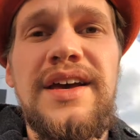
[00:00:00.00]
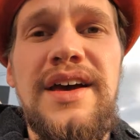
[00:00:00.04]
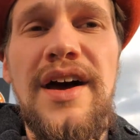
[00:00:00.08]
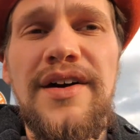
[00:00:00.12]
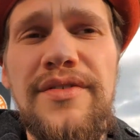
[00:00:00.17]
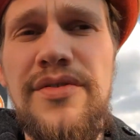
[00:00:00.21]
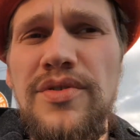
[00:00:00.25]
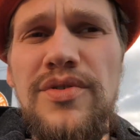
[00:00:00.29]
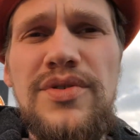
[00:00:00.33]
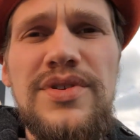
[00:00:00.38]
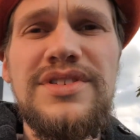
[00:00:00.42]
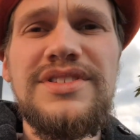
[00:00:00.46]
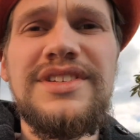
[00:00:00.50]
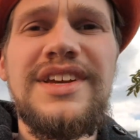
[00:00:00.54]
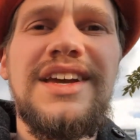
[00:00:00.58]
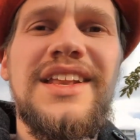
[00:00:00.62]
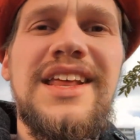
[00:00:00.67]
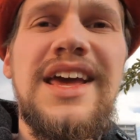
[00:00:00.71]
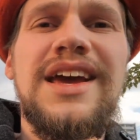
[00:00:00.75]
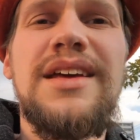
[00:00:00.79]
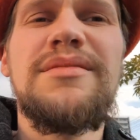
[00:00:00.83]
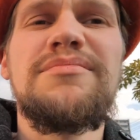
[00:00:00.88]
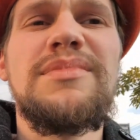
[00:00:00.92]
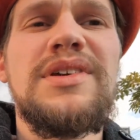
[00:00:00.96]
Of course, I'd
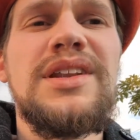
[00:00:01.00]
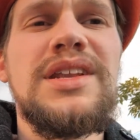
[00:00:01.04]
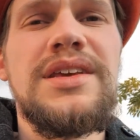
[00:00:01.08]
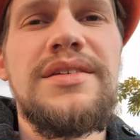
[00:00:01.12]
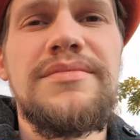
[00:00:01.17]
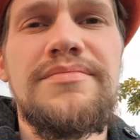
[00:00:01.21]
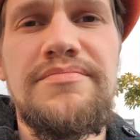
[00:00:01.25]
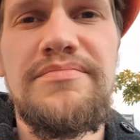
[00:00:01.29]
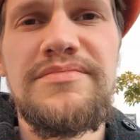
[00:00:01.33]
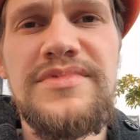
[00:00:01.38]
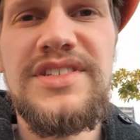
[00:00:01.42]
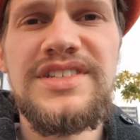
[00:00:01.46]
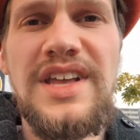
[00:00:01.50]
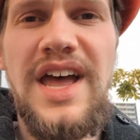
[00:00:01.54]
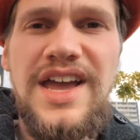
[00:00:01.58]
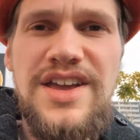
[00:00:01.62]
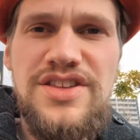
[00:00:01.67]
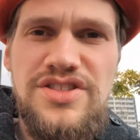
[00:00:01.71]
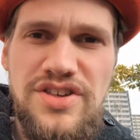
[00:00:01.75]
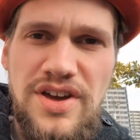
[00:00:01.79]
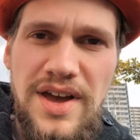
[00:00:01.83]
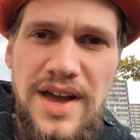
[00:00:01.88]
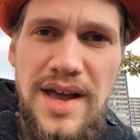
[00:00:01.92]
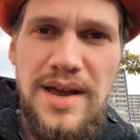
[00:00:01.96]
had many
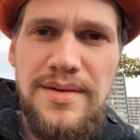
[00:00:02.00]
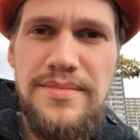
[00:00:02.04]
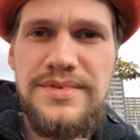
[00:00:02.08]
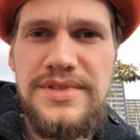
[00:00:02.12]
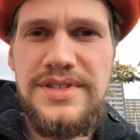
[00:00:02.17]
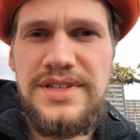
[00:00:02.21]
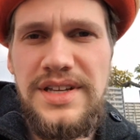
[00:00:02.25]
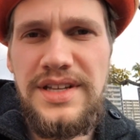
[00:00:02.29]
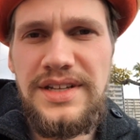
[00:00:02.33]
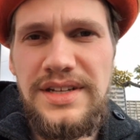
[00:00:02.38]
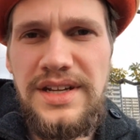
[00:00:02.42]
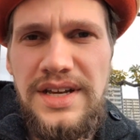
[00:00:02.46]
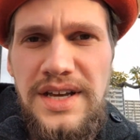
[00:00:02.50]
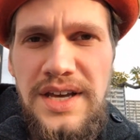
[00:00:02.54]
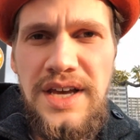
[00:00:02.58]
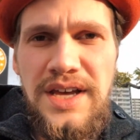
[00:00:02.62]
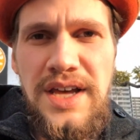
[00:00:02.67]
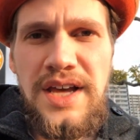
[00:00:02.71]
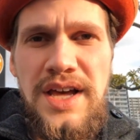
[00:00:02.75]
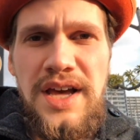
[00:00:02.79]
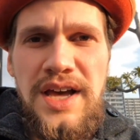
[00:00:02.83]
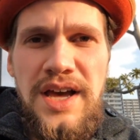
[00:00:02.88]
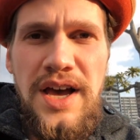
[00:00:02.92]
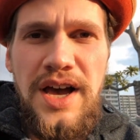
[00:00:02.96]
side jobs and
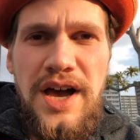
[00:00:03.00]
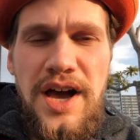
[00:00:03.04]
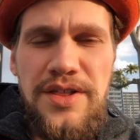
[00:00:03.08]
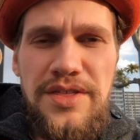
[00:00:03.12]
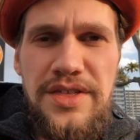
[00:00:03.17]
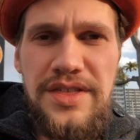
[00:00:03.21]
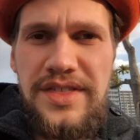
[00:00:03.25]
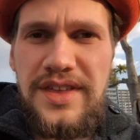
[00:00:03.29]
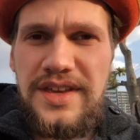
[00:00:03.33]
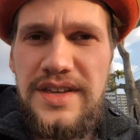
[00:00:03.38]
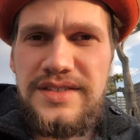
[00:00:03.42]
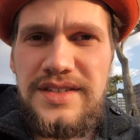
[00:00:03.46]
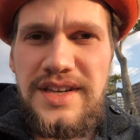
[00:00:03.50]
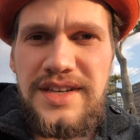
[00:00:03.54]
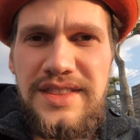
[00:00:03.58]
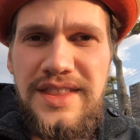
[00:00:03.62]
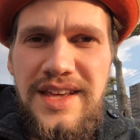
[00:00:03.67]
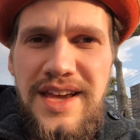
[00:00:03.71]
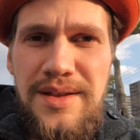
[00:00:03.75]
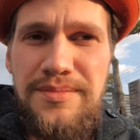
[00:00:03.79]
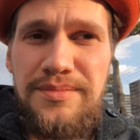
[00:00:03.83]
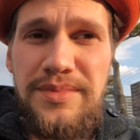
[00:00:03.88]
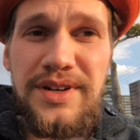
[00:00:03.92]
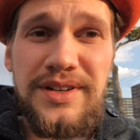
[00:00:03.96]
other things like
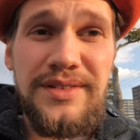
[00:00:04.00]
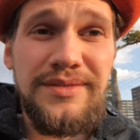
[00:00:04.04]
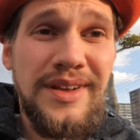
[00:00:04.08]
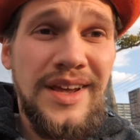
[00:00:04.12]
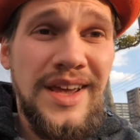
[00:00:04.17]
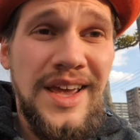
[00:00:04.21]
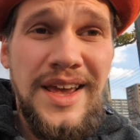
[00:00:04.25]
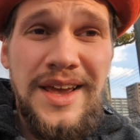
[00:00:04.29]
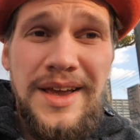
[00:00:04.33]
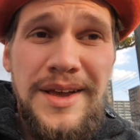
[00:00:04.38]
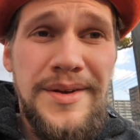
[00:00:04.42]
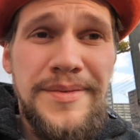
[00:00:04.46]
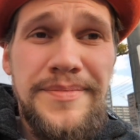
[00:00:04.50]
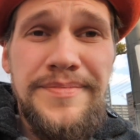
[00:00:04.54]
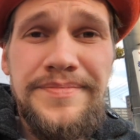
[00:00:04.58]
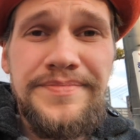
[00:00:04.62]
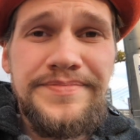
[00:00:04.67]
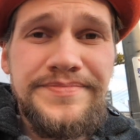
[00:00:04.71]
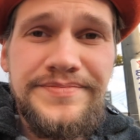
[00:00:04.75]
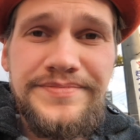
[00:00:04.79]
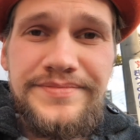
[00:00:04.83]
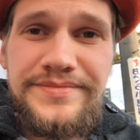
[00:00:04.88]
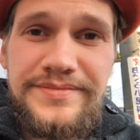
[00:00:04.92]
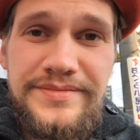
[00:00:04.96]
that, but
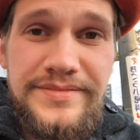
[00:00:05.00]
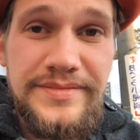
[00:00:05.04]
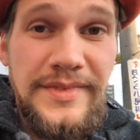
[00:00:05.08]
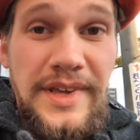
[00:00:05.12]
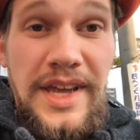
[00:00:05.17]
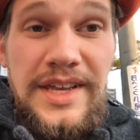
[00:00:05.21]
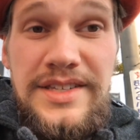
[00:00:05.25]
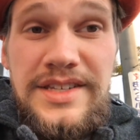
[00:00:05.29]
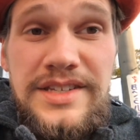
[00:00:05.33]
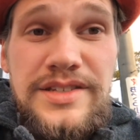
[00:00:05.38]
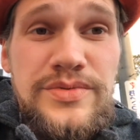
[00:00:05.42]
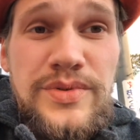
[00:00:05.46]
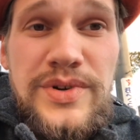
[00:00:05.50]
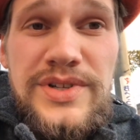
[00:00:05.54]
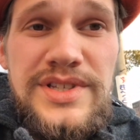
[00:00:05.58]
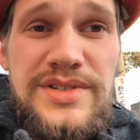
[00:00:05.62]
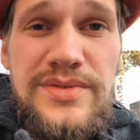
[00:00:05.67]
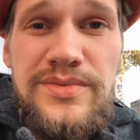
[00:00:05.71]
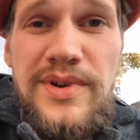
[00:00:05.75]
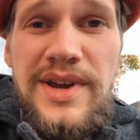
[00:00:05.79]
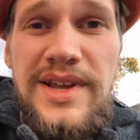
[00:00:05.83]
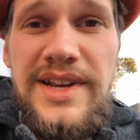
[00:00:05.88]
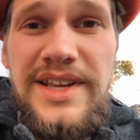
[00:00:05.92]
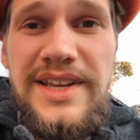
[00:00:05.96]
I just
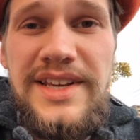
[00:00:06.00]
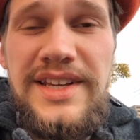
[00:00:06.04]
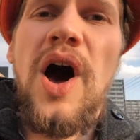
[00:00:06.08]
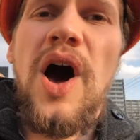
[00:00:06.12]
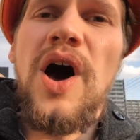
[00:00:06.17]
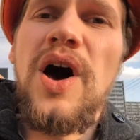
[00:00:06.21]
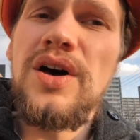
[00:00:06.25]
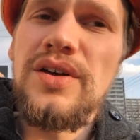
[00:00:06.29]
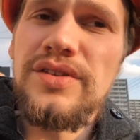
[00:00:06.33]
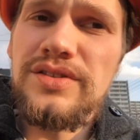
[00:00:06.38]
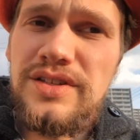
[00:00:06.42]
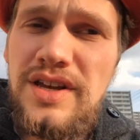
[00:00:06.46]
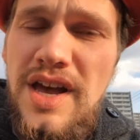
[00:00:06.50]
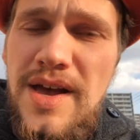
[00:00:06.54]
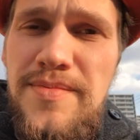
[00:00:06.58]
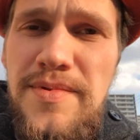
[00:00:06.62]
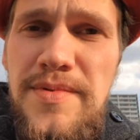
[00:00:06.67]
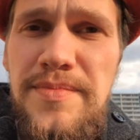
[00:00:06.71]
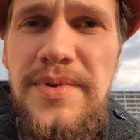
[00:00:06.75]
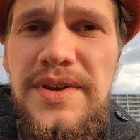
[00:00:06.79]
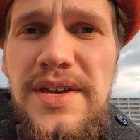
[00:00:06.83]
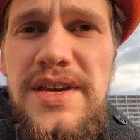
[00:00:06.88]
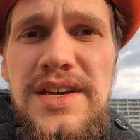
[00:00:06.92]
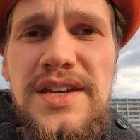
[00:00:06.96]
wasn't ready. On top
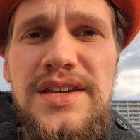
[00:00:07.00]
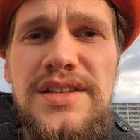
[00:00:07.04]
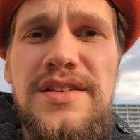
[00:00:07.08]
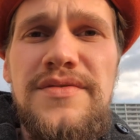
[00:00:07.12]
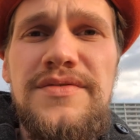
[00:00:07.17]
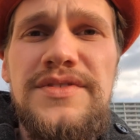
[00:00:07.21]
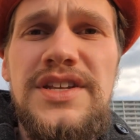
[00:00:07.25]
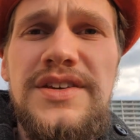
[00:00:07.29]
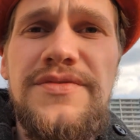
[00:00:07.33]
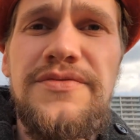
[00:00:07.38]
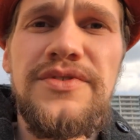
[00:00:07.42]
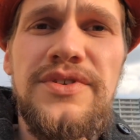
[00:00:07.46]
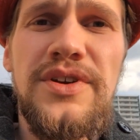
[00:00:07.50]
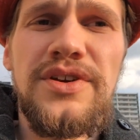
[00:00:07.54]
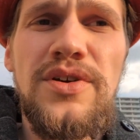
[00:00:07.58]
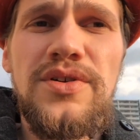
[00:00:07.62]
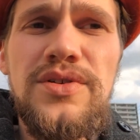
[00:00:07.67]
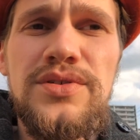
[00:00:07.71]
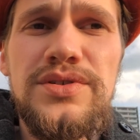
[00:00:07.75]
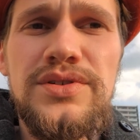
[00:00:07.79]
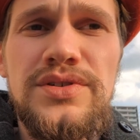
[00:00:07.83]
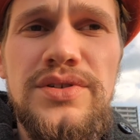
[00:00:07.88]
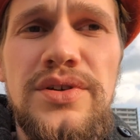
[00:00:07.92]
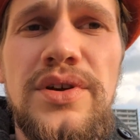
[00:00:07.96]
of being in a different
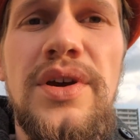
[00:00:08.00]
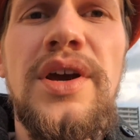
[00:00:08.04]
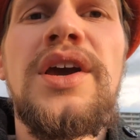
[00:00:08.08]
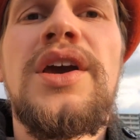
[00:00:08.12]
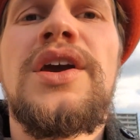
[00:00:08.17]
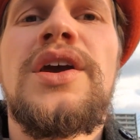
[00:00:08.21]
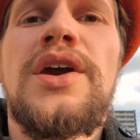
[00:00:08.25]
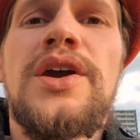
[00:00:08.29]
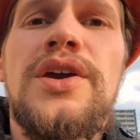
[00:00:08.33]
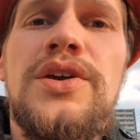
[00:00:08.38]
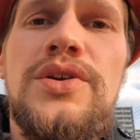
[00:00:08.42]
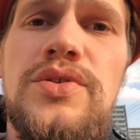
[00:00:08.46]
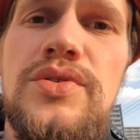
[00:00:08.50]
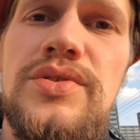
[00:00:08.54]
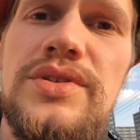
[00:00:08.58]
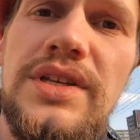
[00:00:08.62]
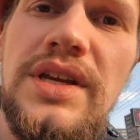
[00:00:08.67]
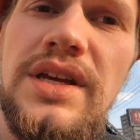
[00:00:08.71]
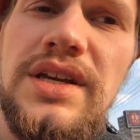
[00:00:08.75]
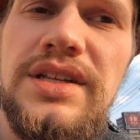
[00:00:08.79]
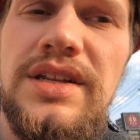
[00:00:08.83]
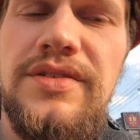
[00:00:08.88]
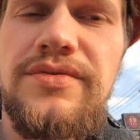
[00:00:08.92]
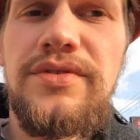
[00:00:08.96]
culture,
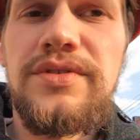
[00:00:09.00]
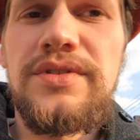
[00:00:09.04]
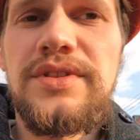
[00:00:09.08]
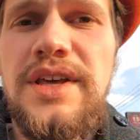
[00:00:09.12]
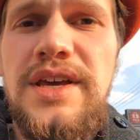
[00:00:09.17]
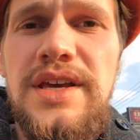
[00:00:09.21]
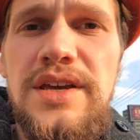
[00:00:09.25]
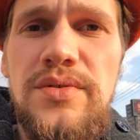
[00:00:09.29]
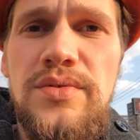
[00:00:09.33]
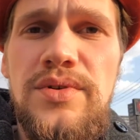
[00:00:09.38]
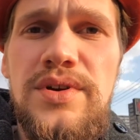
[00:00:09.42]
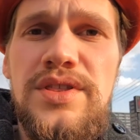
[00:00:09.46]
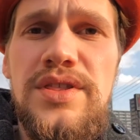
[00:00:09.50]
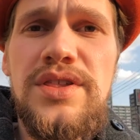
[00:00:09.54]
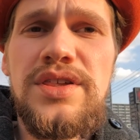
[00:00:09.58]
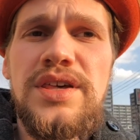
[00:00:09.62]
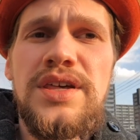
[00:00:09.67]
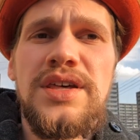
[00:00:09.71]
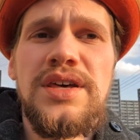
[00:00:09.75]
using a different language,